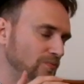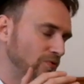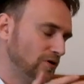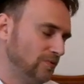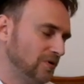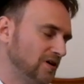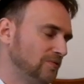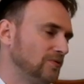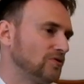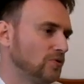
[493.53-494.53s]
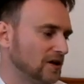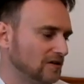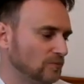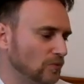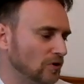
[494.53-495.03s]
probably
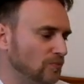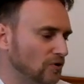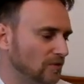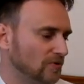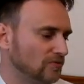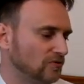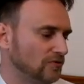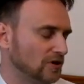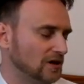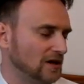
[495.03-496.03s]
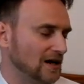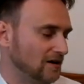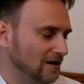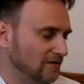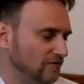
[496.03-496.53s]
created more problems for the
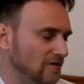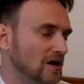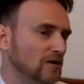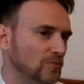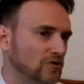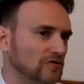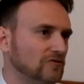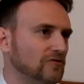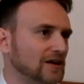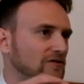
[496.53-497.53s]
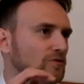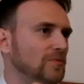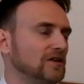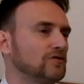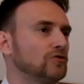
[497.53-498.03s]
R A F, because the fighter
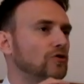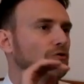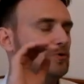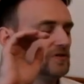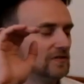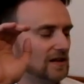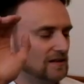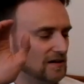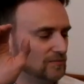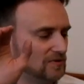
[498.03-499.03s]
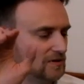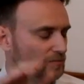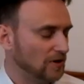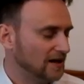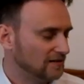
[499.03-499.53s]
command could always send up the
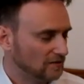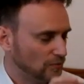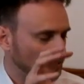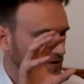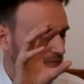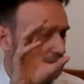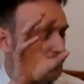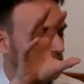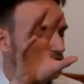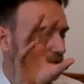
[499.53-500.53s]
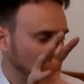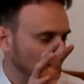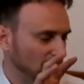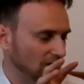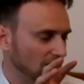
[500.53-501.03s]
planes where the bombers were
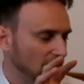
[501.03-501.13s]
coming.